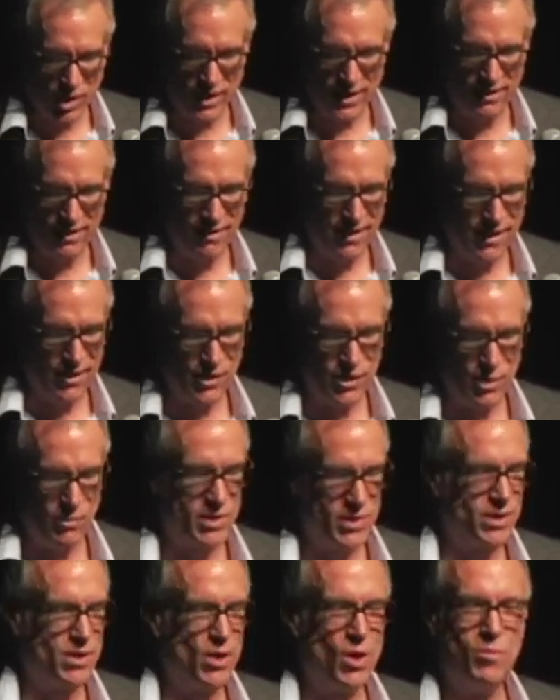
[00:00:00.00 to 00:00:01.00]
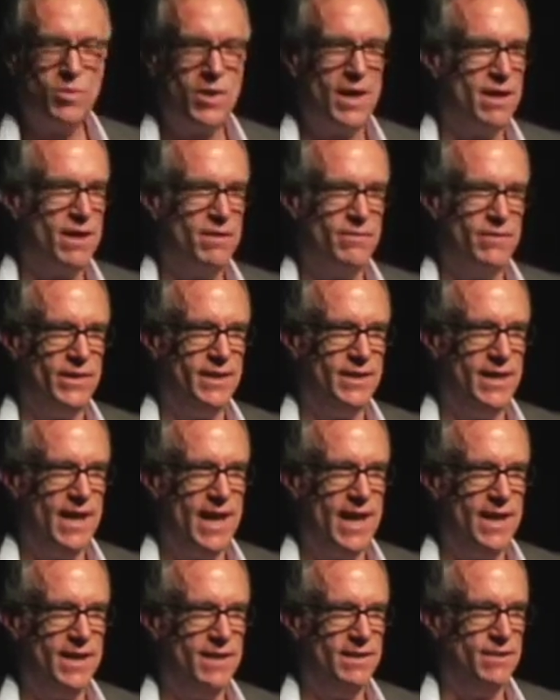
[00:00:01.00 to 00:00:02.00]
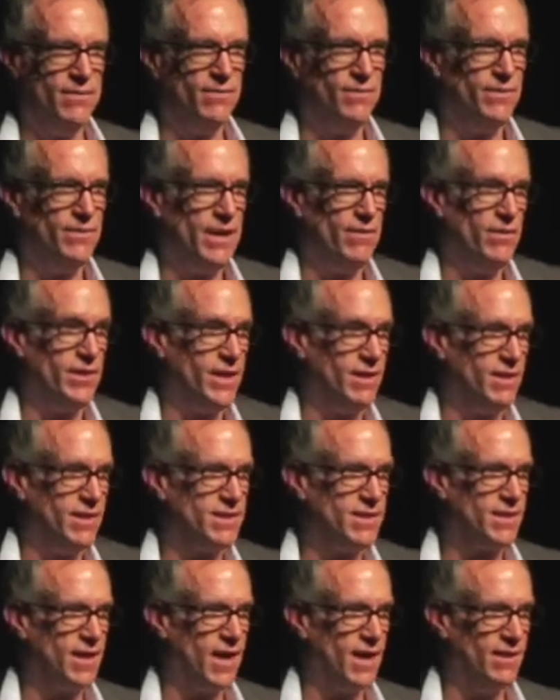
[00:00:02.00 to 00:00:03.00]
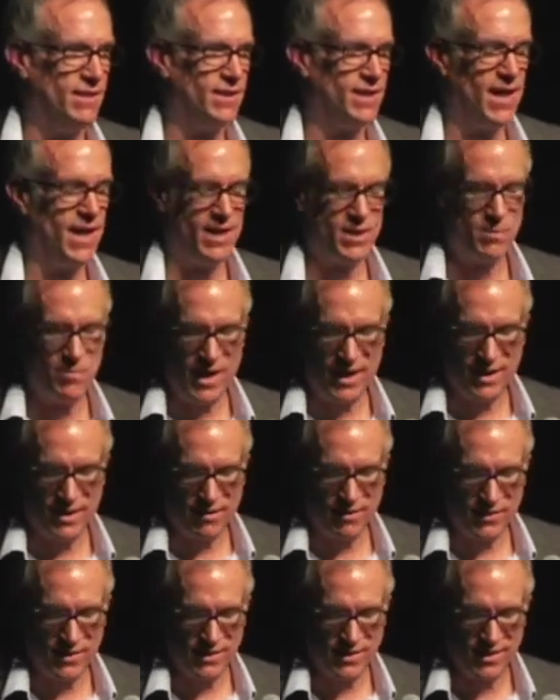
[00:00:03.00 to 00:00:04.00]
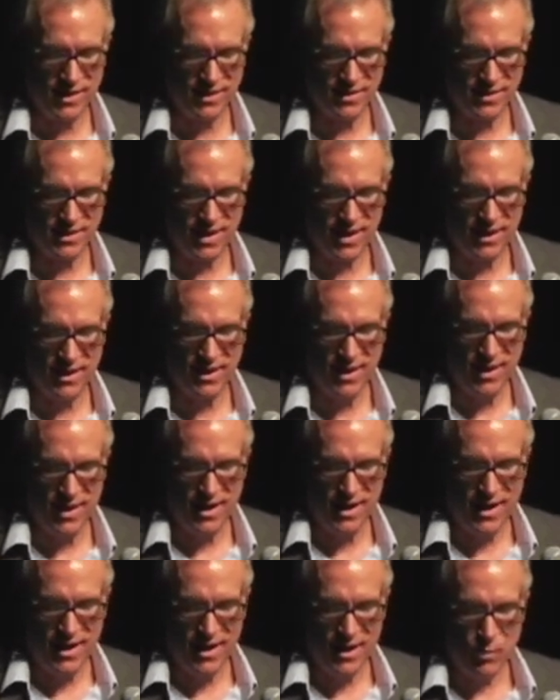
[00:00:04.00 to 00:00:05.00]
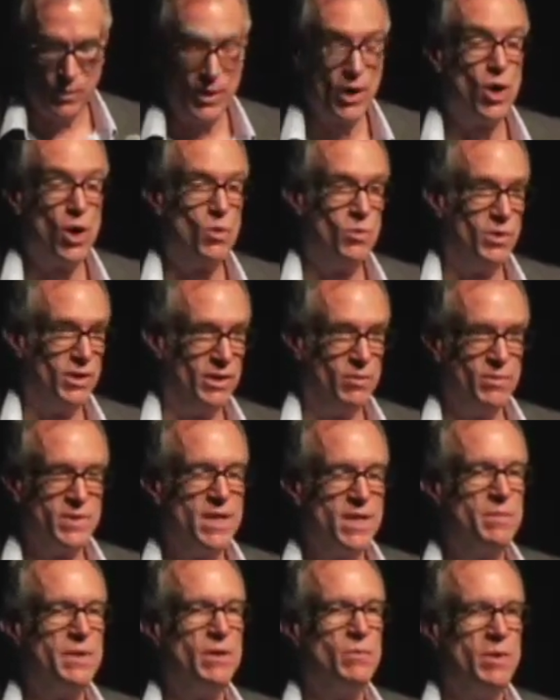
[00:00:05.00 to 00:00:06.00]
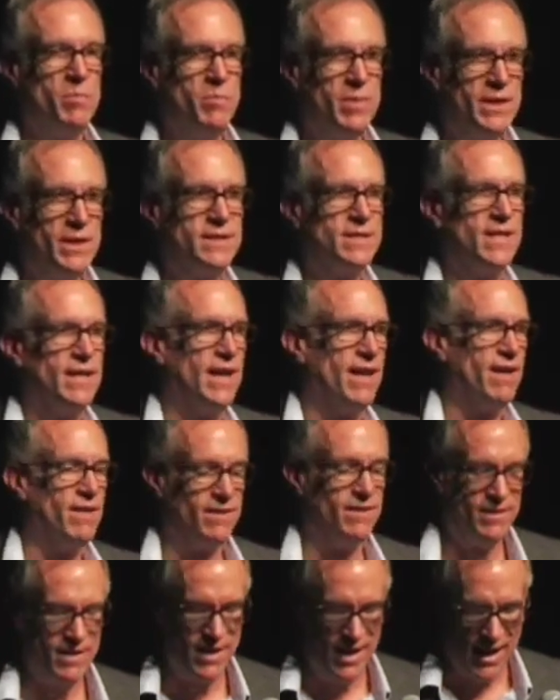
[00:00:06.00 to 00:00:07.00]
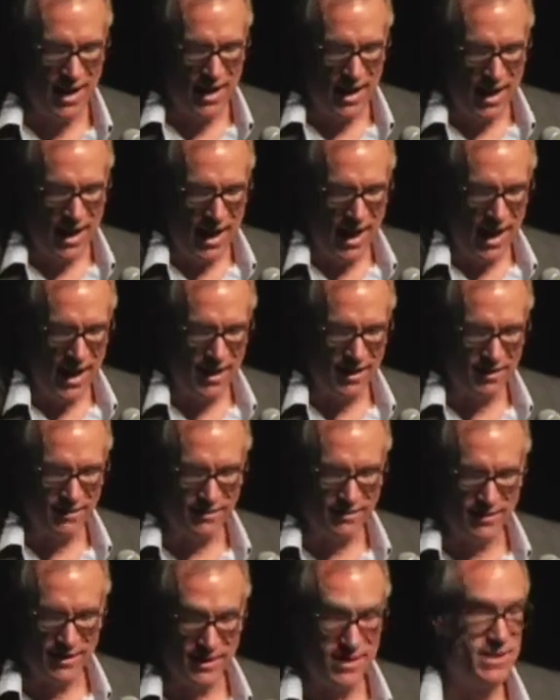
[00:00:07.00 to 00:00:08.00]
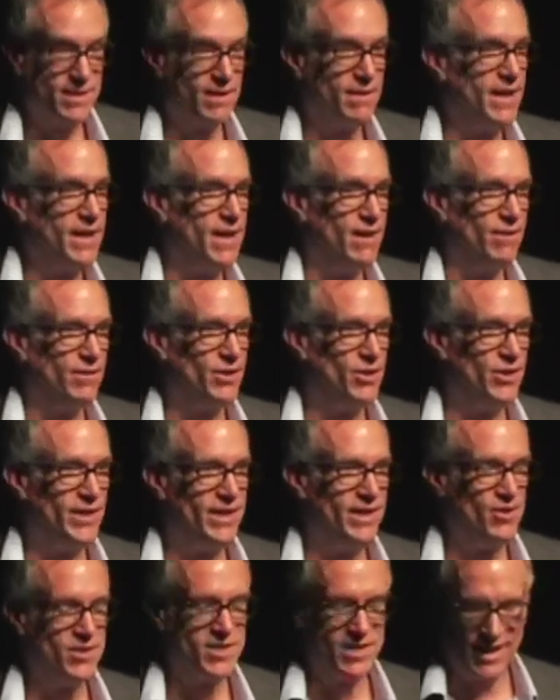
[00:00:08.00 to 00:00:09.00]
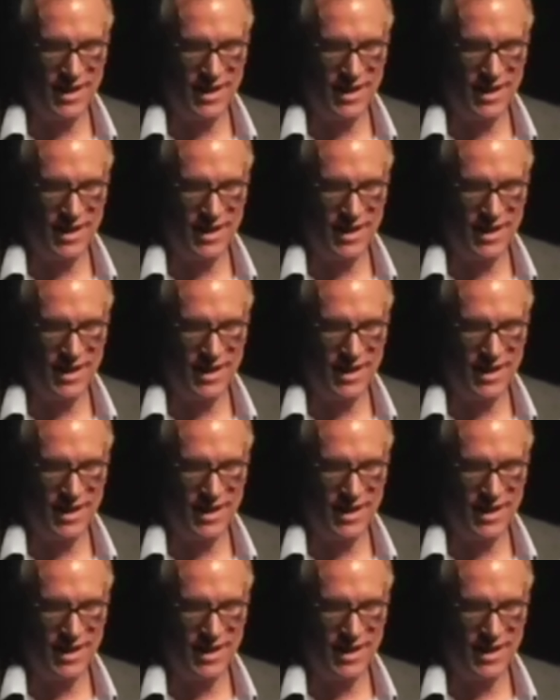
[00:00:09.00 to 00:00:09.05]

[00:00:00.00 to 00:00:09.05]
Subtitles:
Working there, she was so proud of it and of everything that Scott and the guys made of it since then. We all were. It was something we built together, and it's still there 30